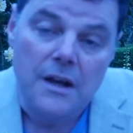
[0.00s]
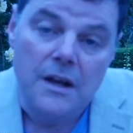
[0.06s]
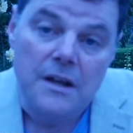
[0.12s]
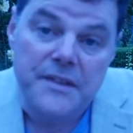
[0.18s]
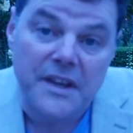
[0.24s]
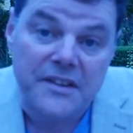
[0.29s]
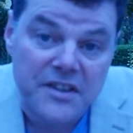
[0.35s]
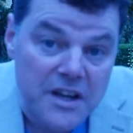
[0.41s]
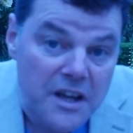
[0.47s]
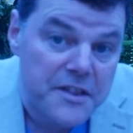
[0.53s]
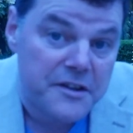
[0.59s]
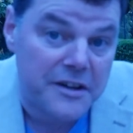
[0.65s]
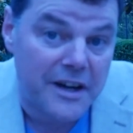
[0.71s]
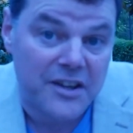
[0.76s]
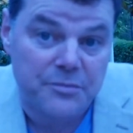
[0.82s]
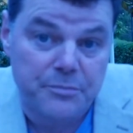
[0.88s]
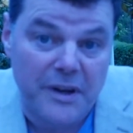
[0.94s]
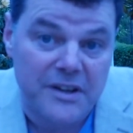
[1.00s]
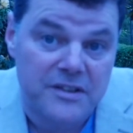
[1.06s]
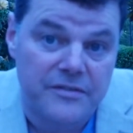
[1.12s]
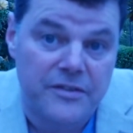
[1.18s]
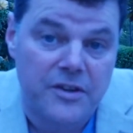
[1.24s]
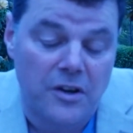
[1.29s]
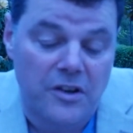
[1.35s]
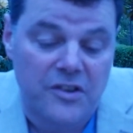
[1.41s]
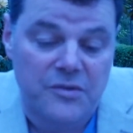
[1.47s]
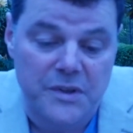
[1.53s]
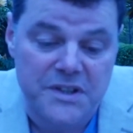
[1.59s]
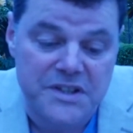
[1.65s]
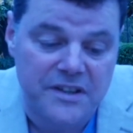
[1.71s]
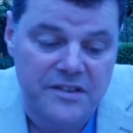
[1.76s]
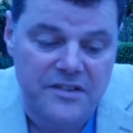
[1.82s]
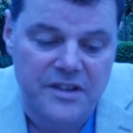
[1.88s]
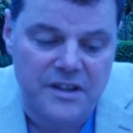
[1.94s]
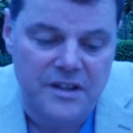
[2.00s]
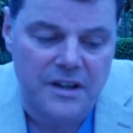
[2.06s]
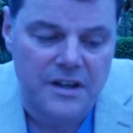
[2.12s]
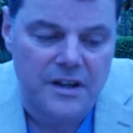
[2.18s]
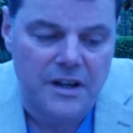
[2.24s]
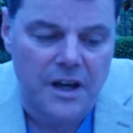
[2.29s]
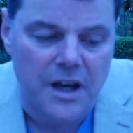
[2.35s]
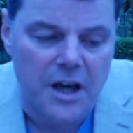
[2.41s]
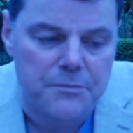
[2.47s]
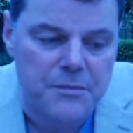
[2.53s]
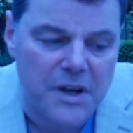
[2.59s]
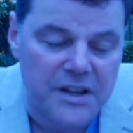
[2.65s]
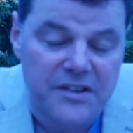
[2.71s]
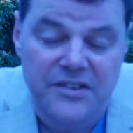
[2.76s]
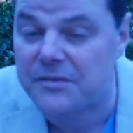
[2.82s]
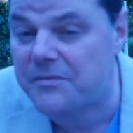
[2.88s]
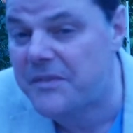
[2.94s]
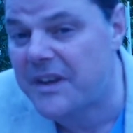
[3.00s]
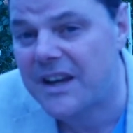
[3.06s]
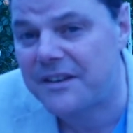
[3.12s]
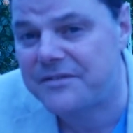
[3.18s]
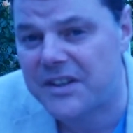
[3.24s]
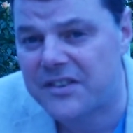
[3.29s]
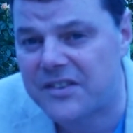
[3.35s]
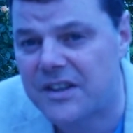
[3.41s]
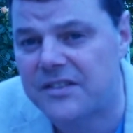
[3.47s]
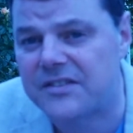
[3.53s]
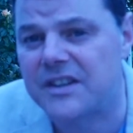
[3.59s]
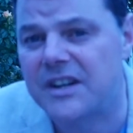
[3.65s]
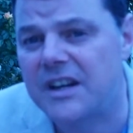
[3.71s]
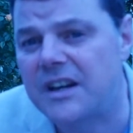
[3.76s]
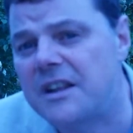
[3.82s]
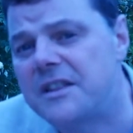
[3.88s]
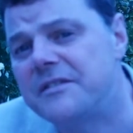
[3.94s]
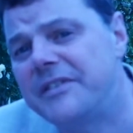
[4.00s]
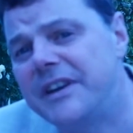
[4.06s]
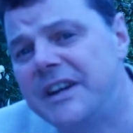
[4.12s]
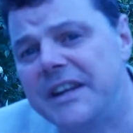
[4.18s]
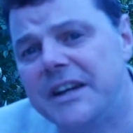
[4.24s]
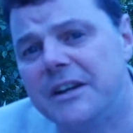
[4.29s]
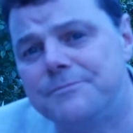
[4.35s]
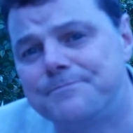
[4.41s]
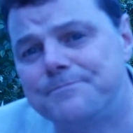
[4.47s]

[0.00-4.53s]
There's another aspect, of course, which is that, as something I've discussed in another video,